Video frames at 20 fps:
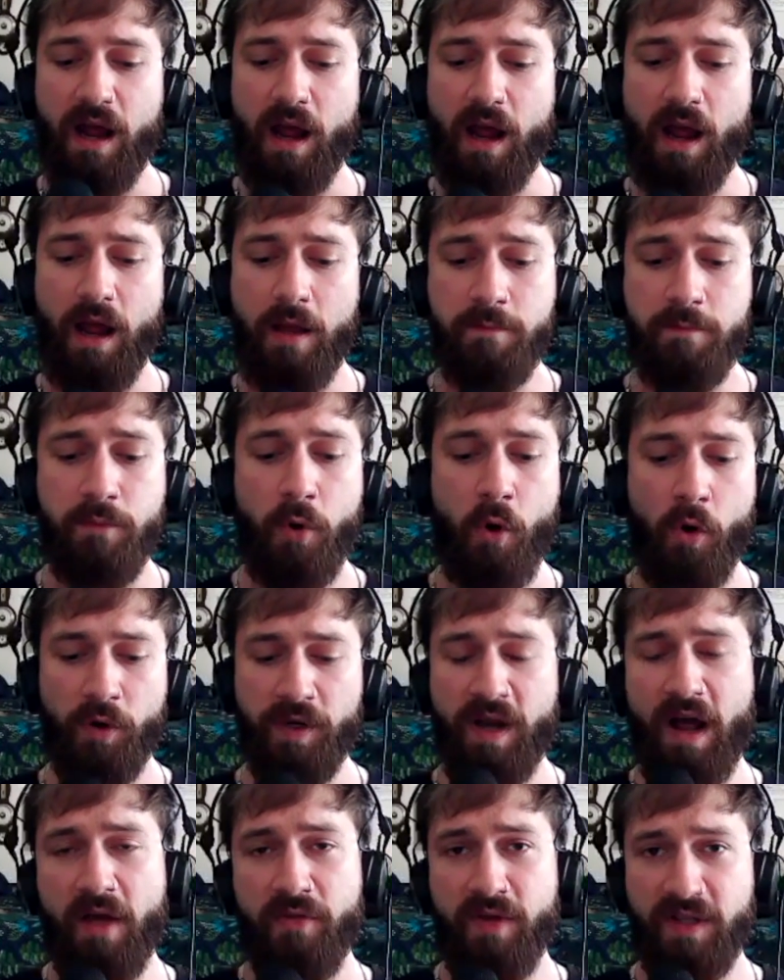important,
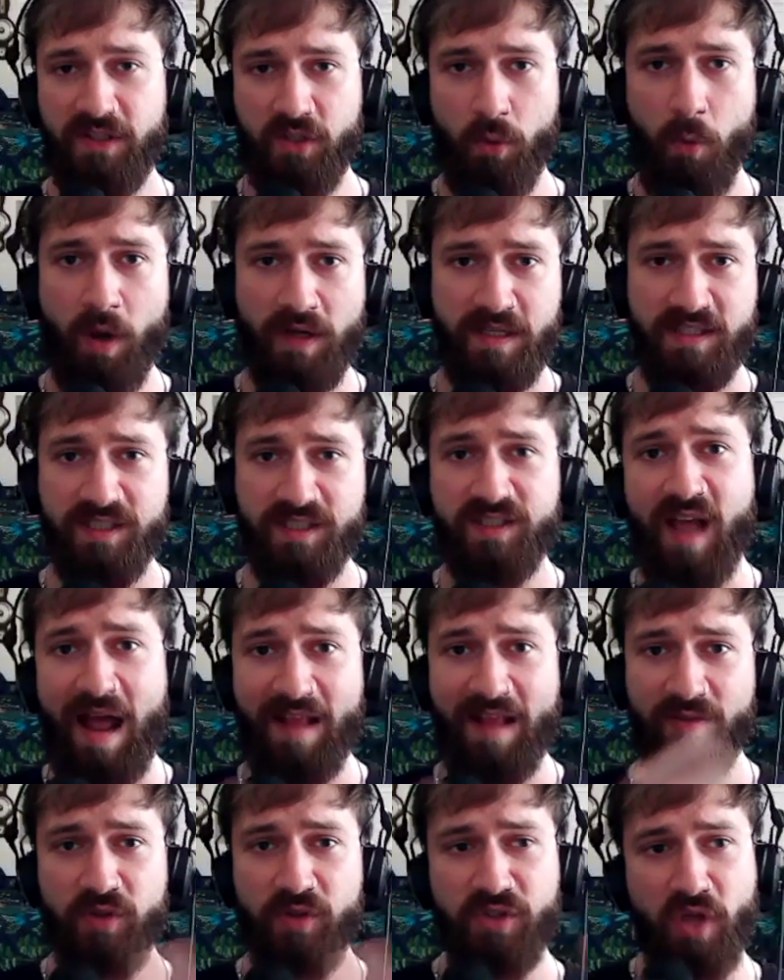I think, to
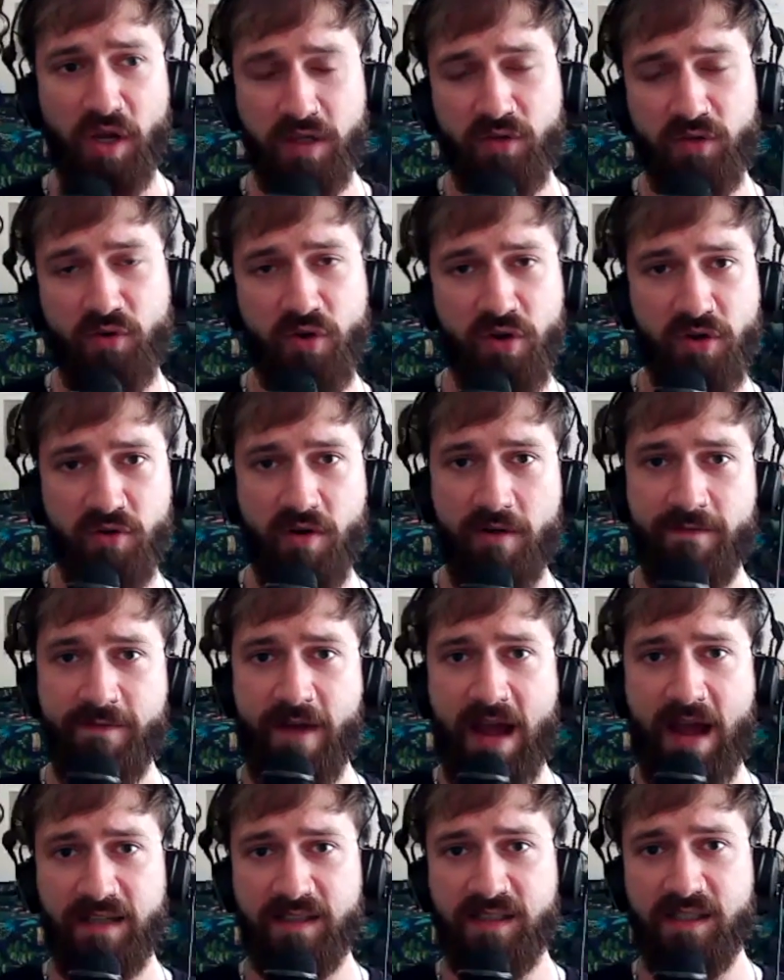understand the Dunning-Kruger
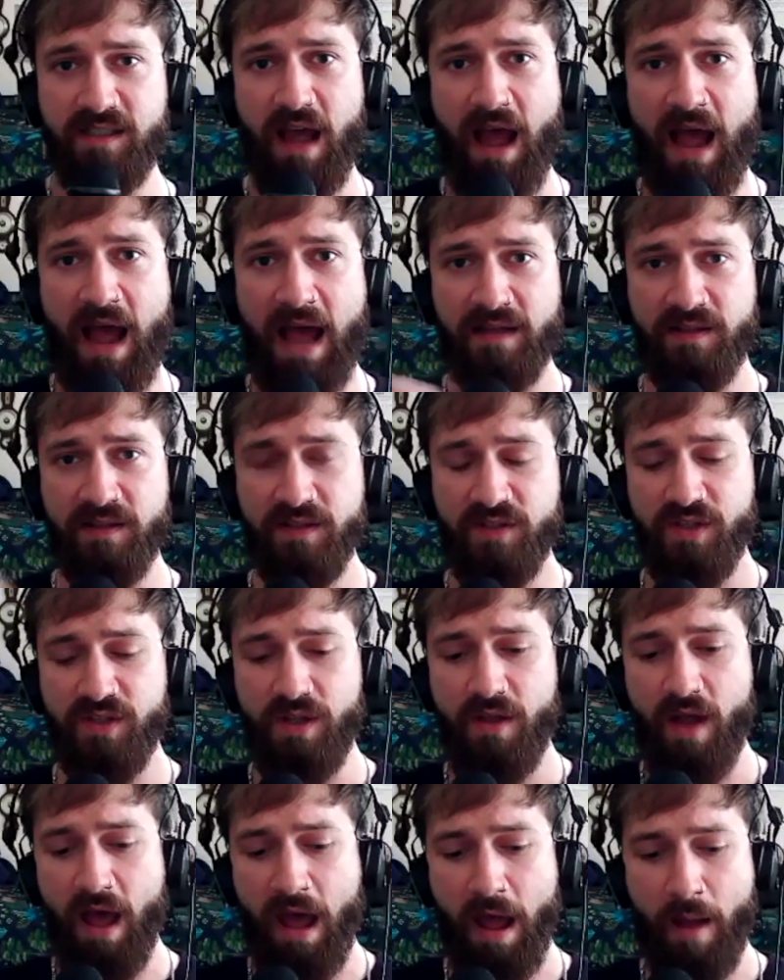effect and
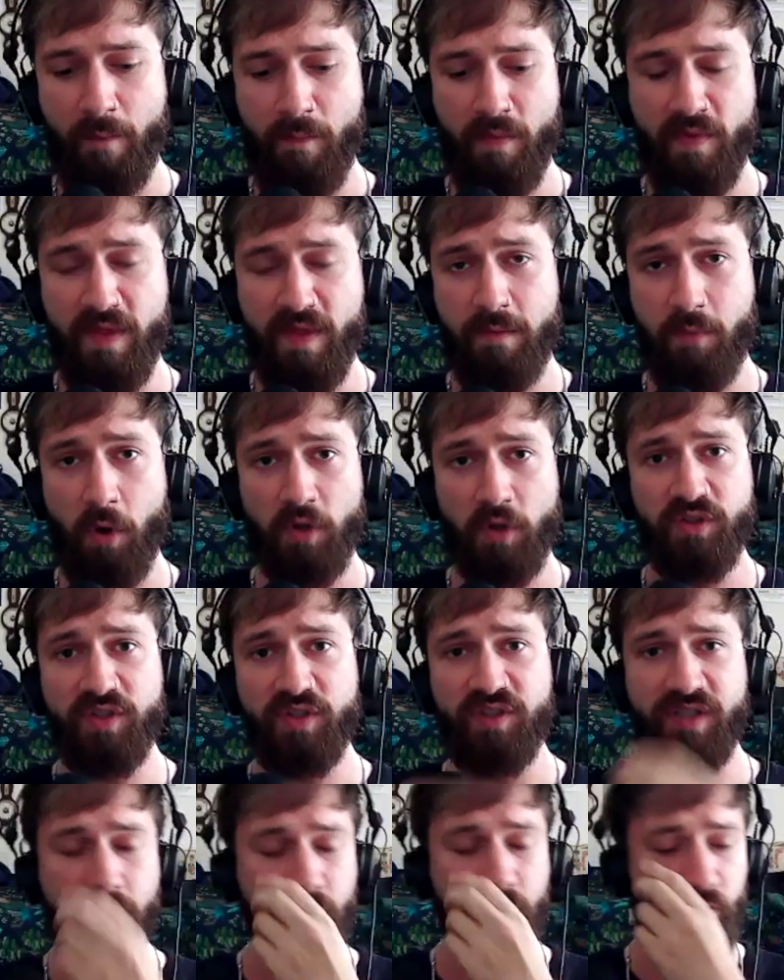the imposter
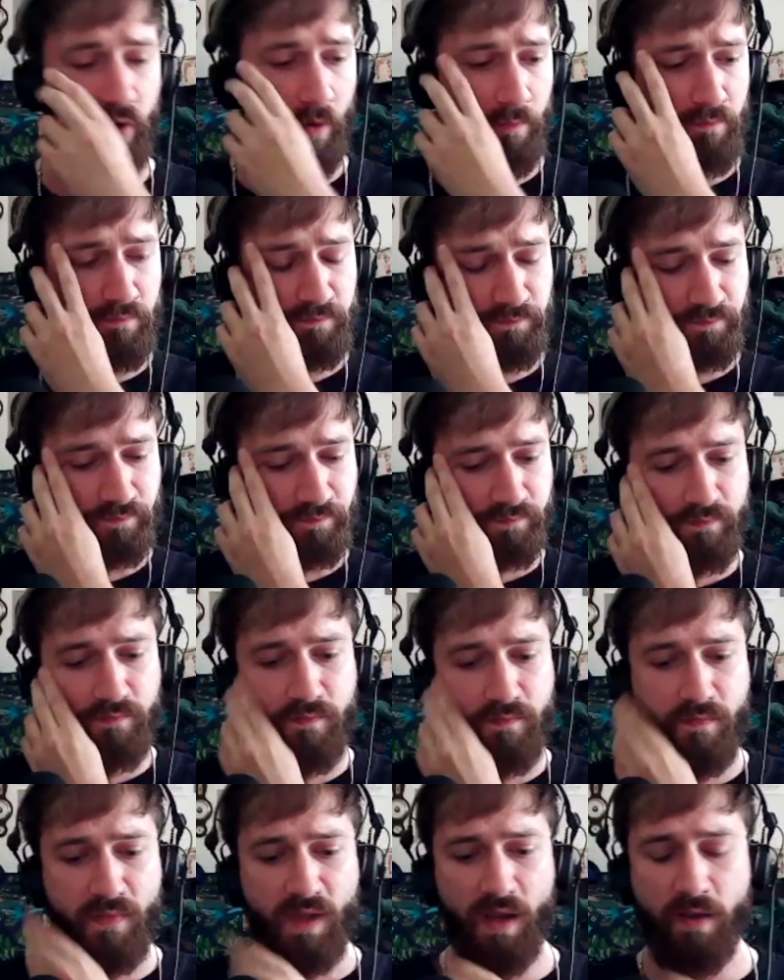syndrome
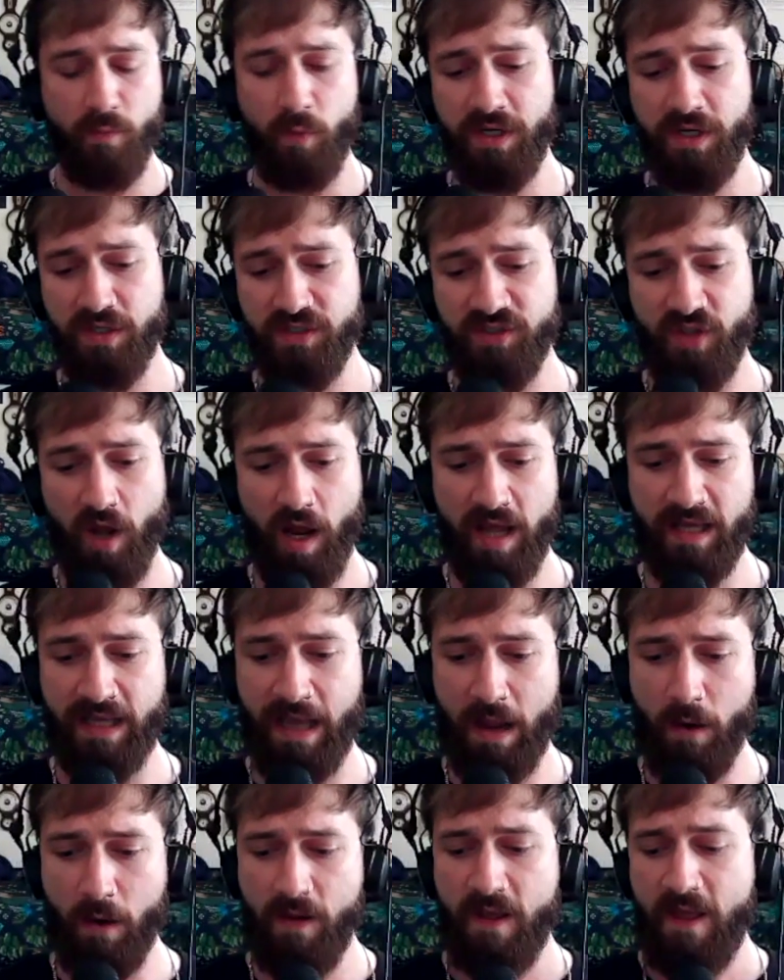when you're starting
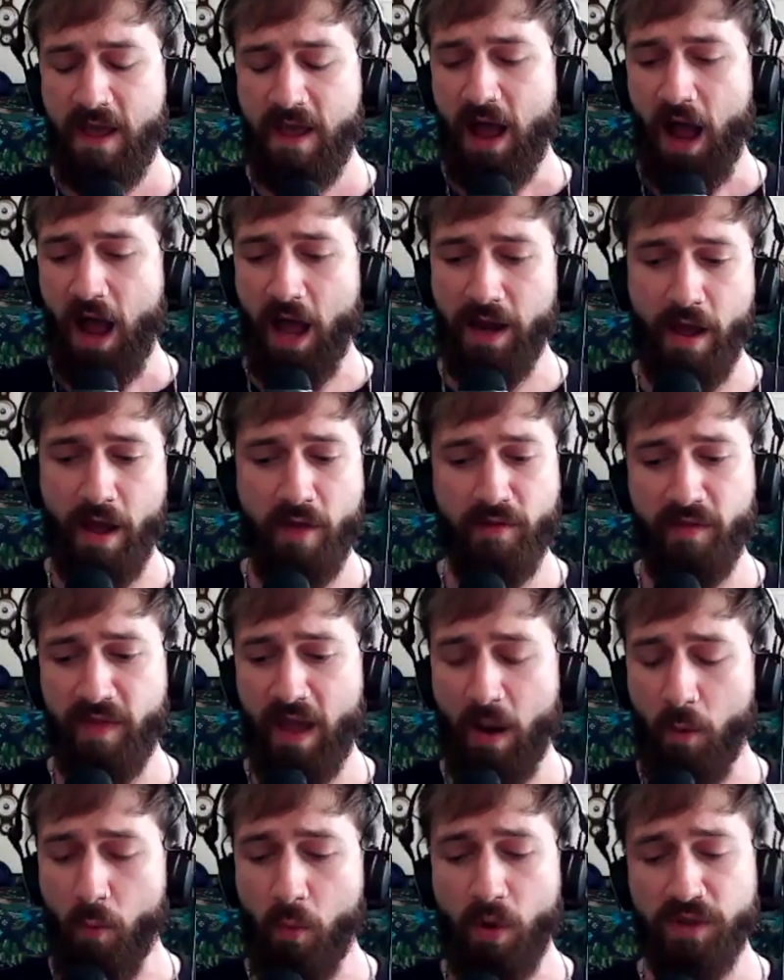out. I know
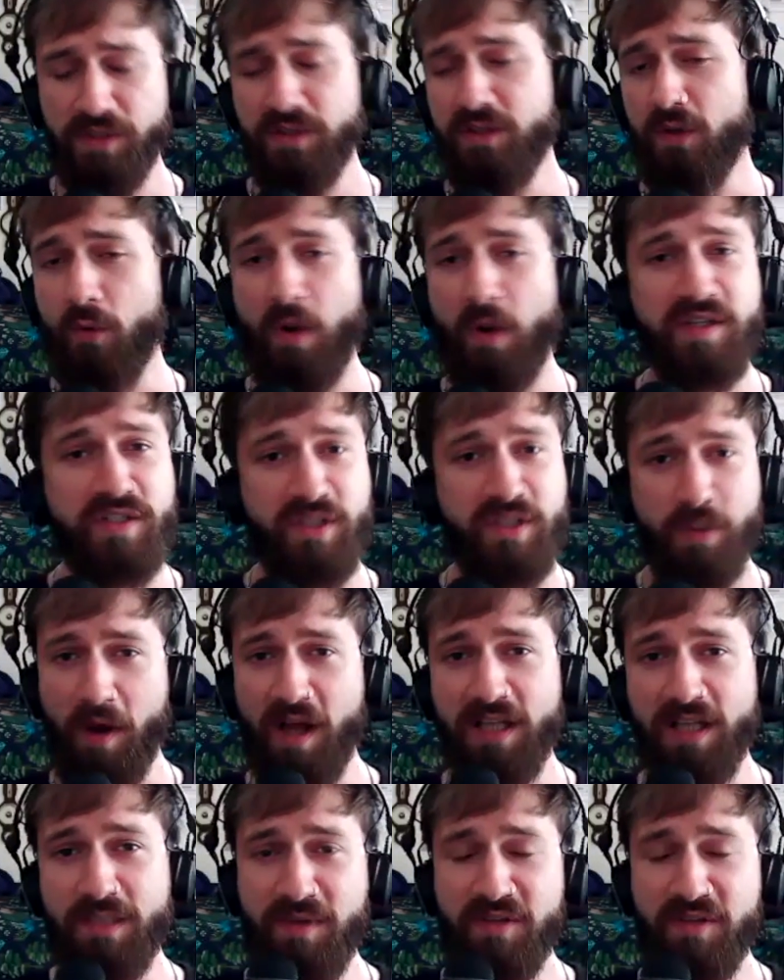that wasn't the question you
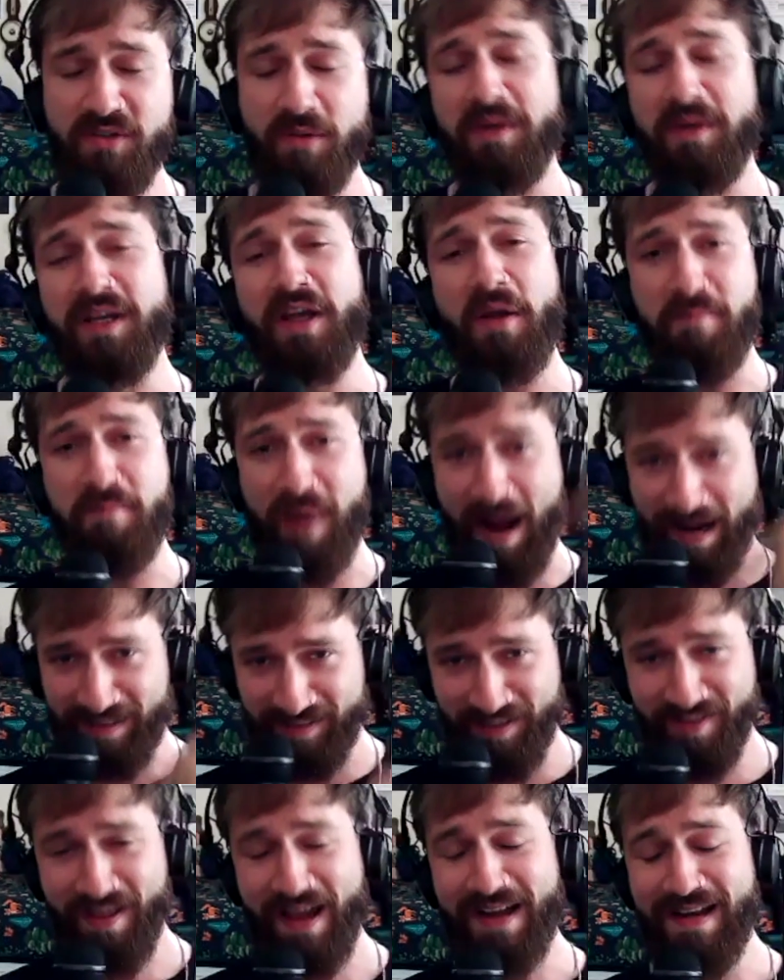asked me, so I'm going to go back
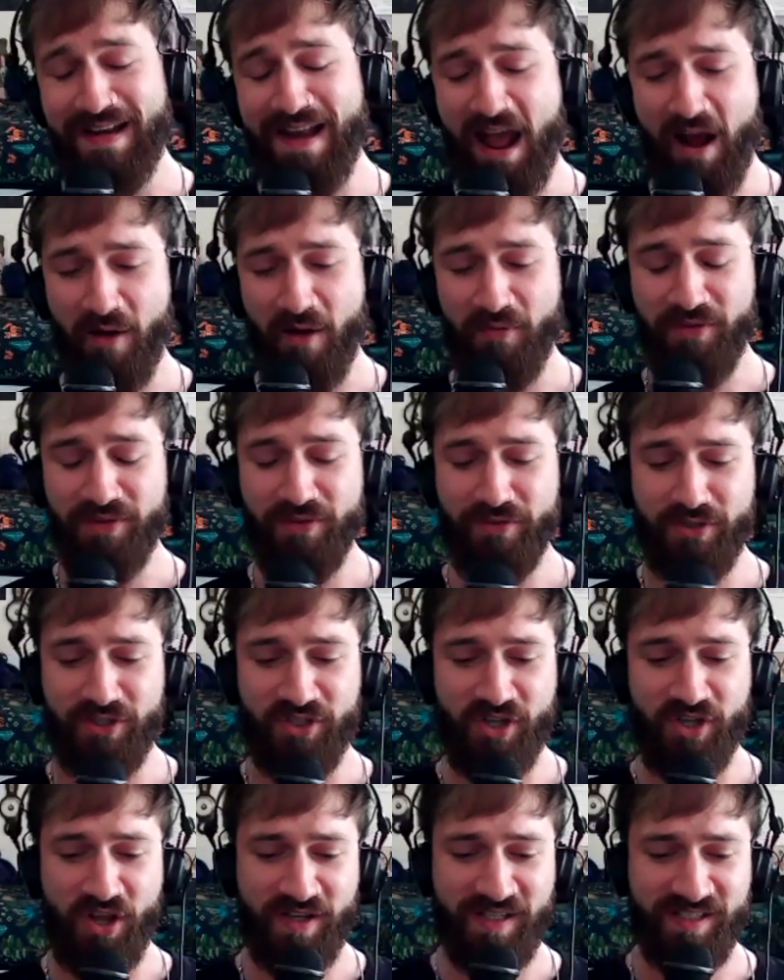to that now, the
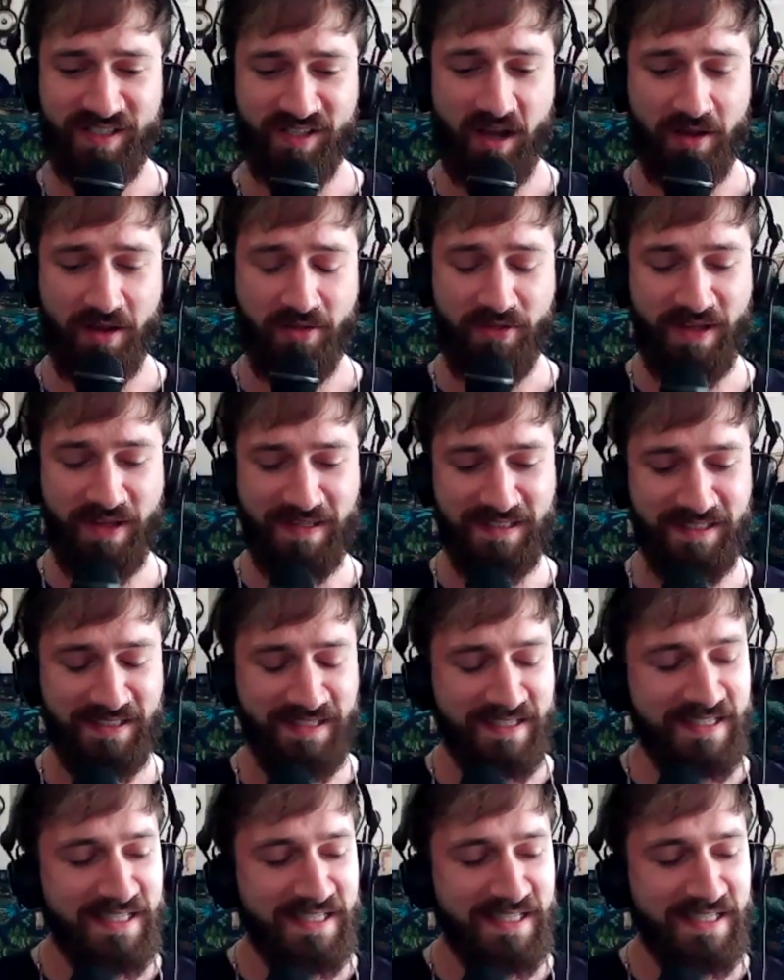journey side of things.